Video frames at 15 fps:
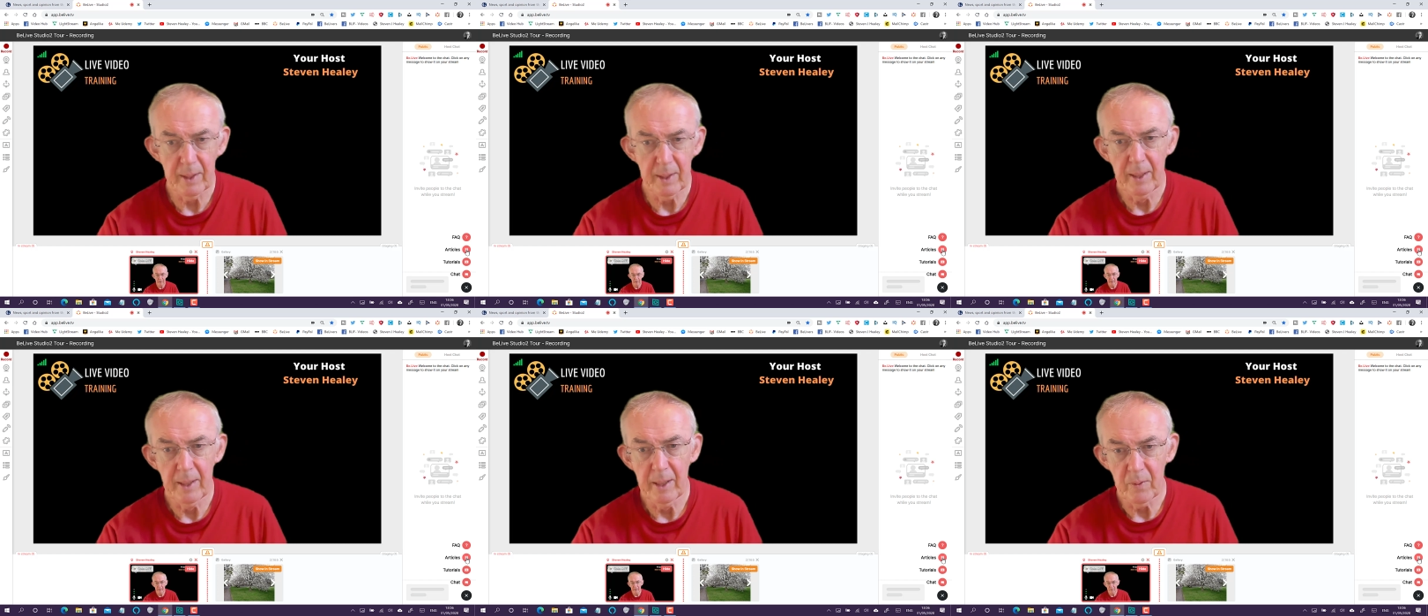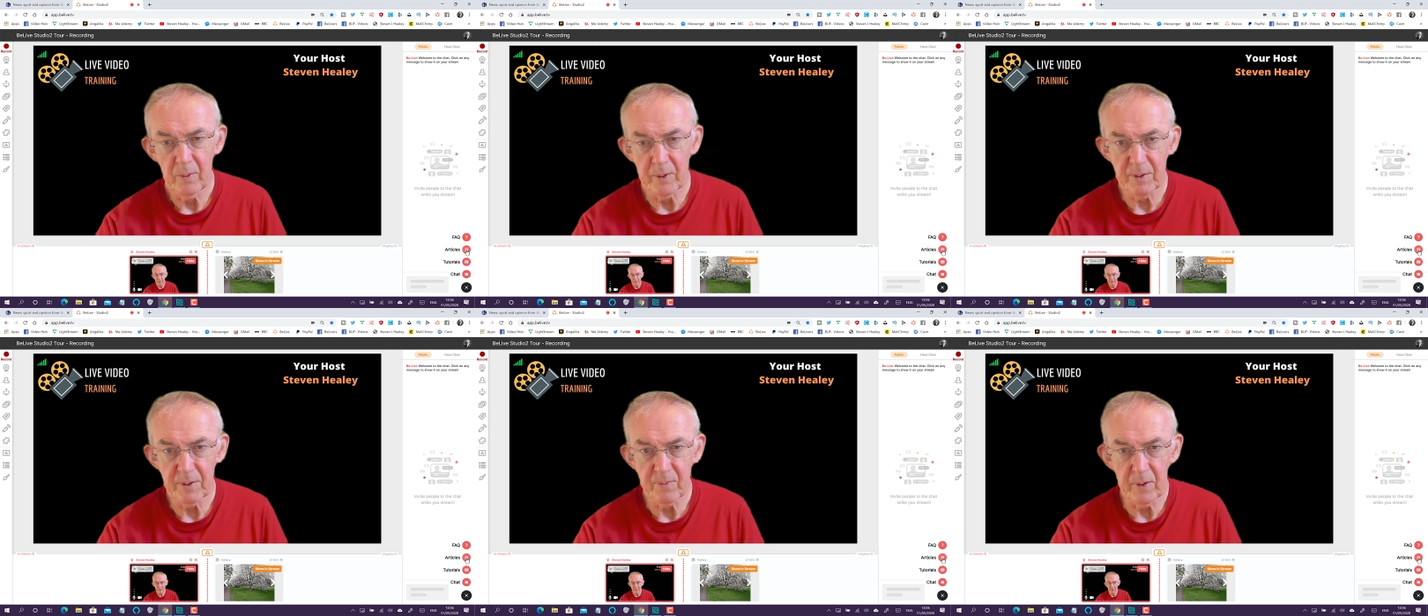which
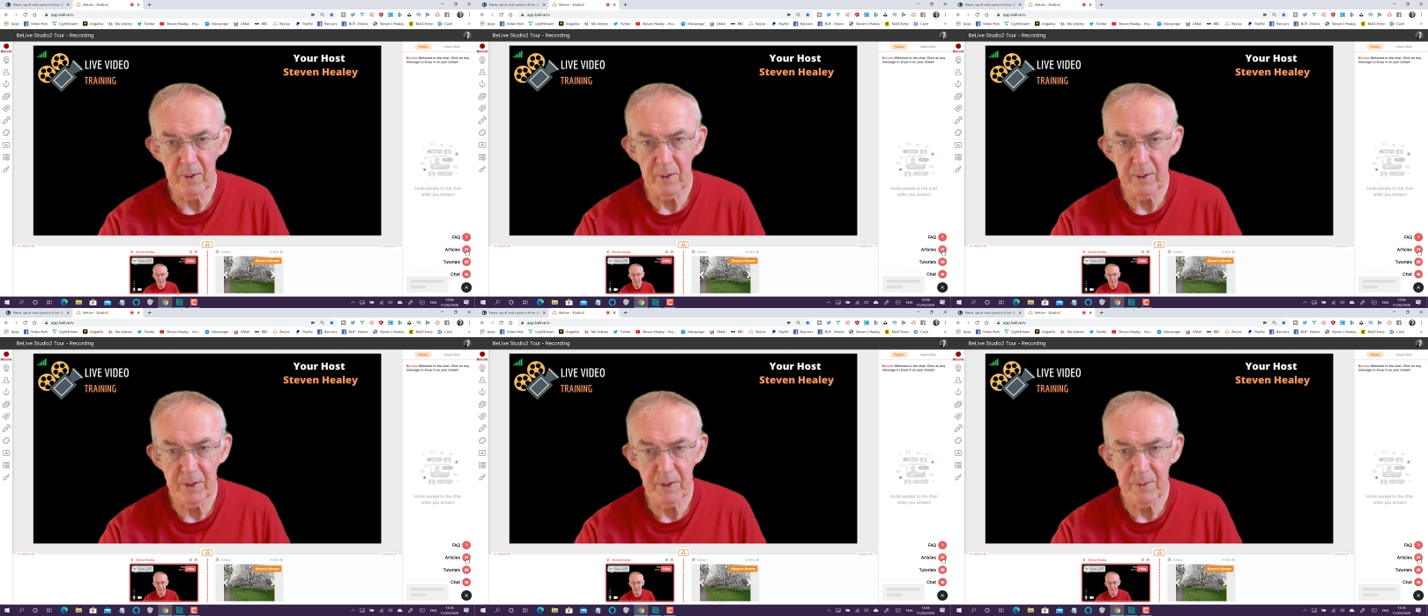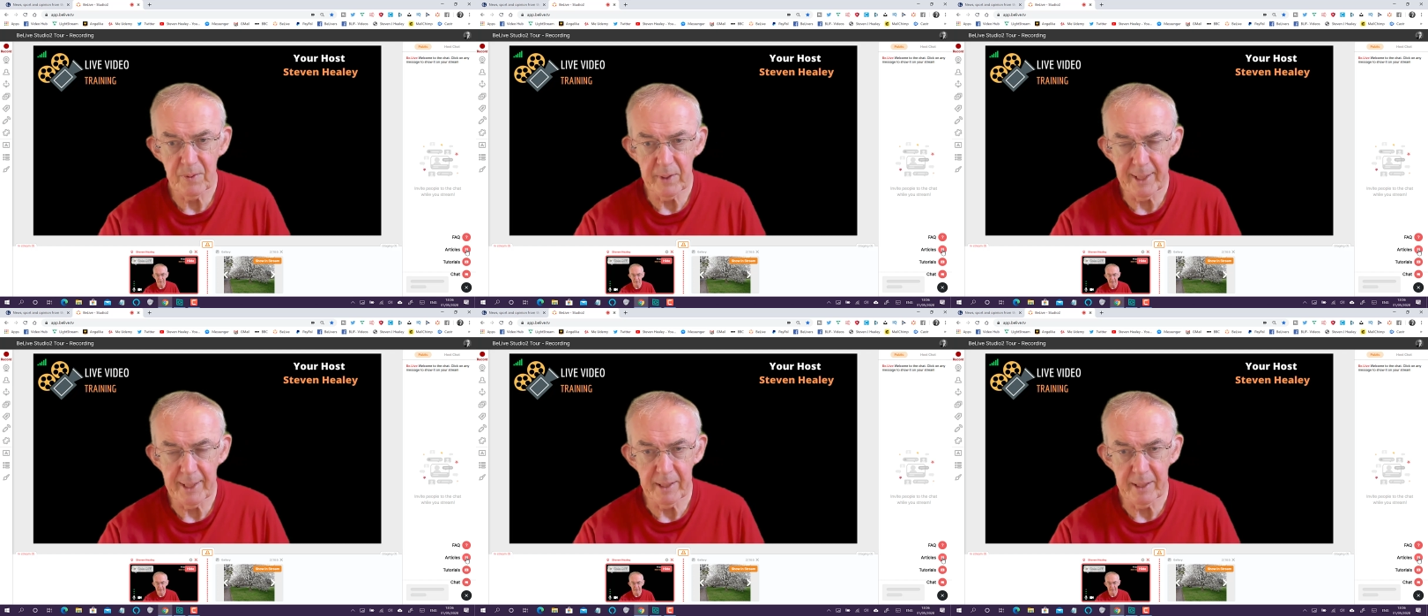are very useful in
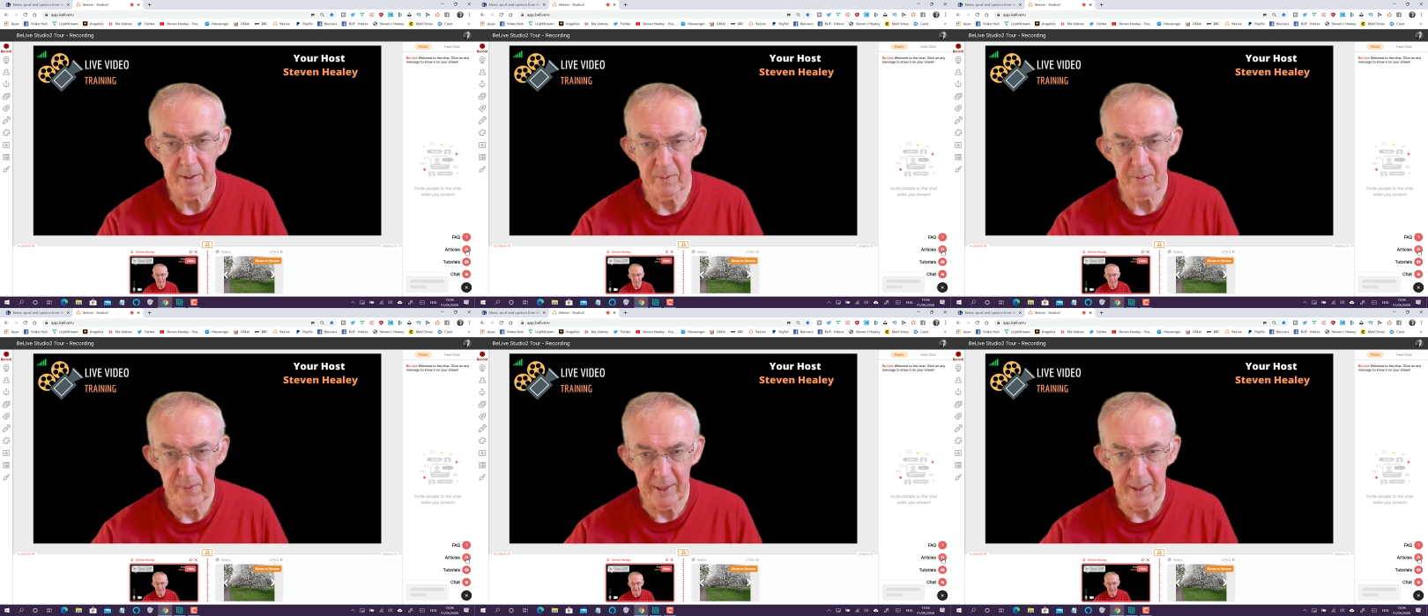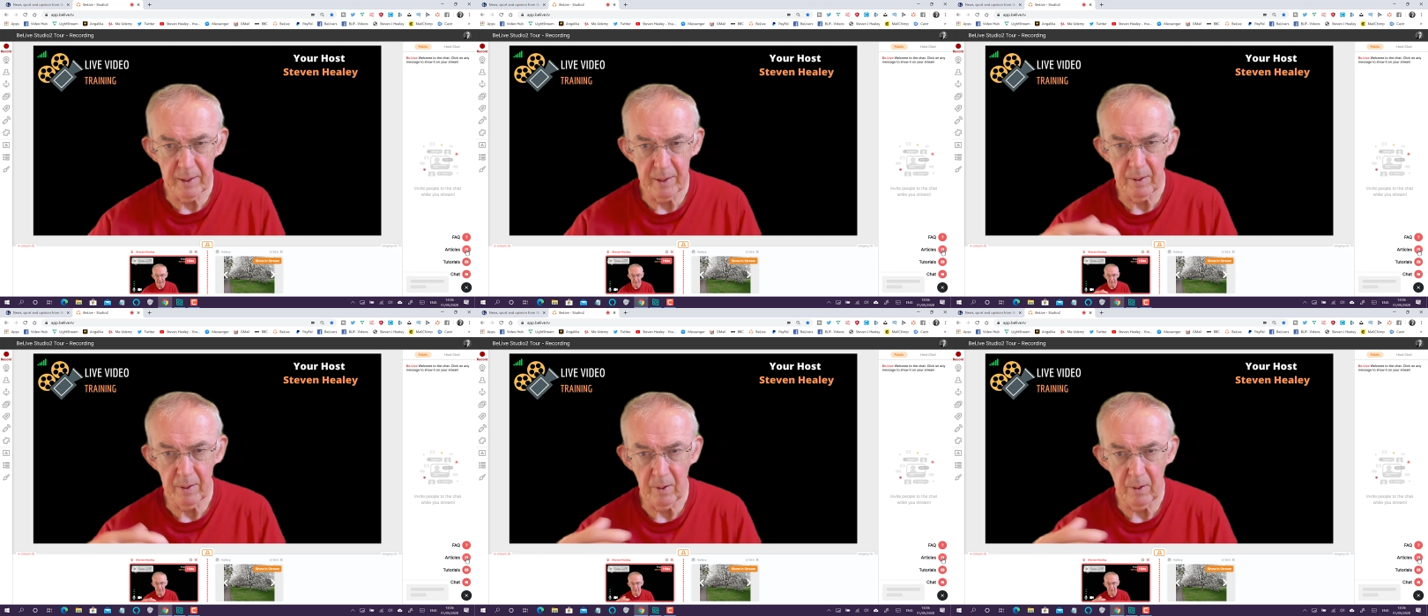getting a feel
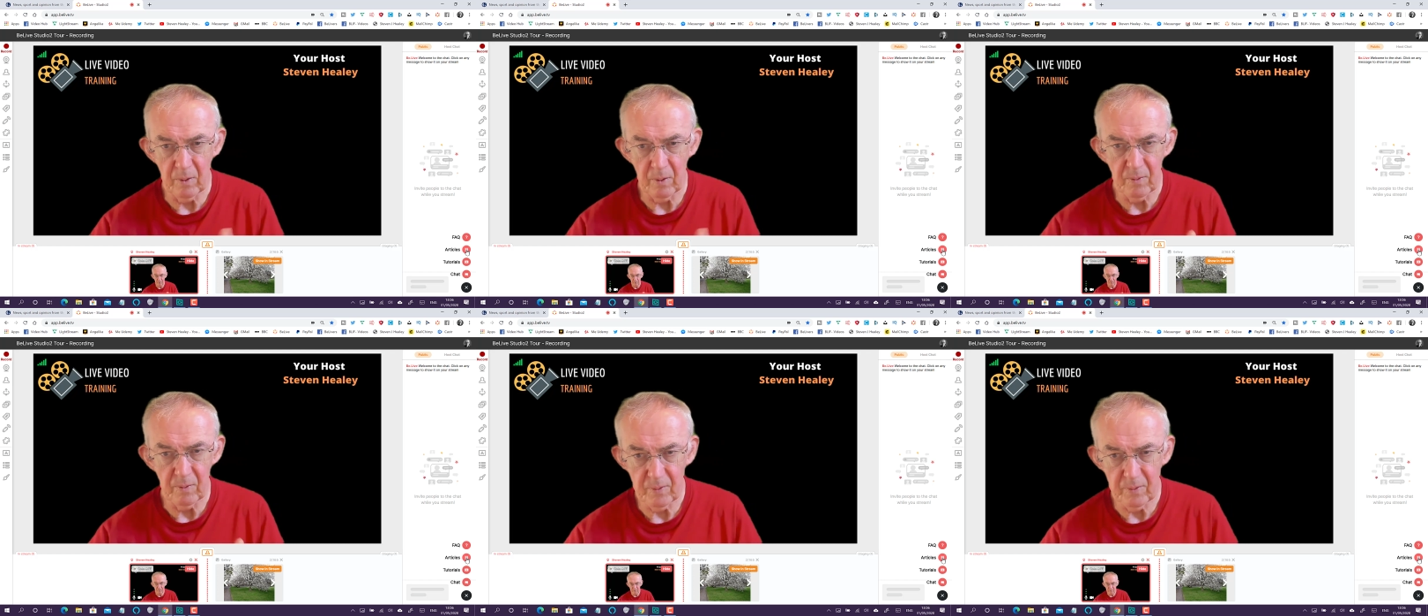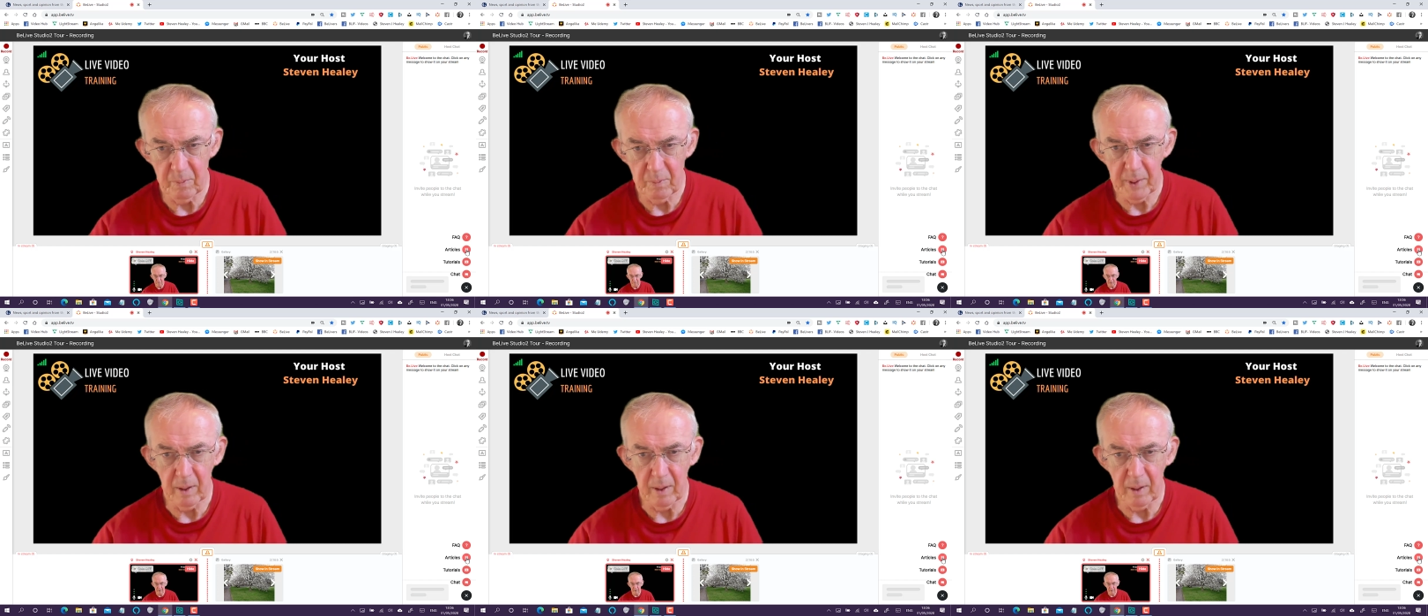of
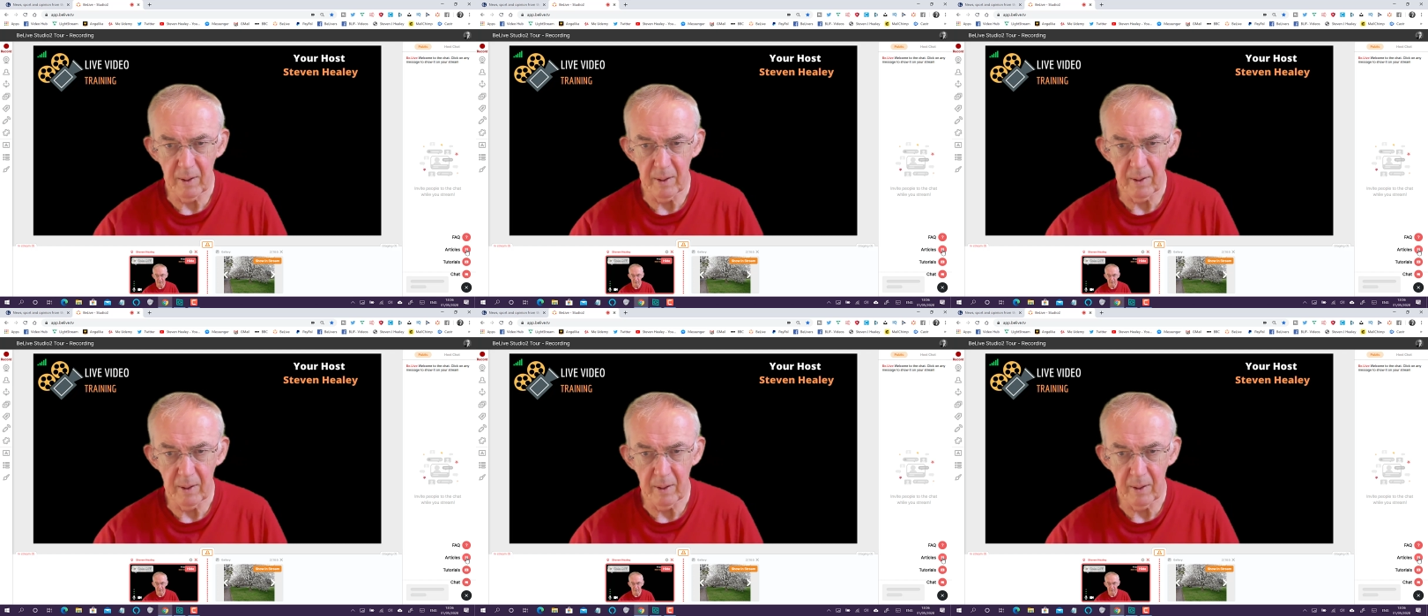BeLive,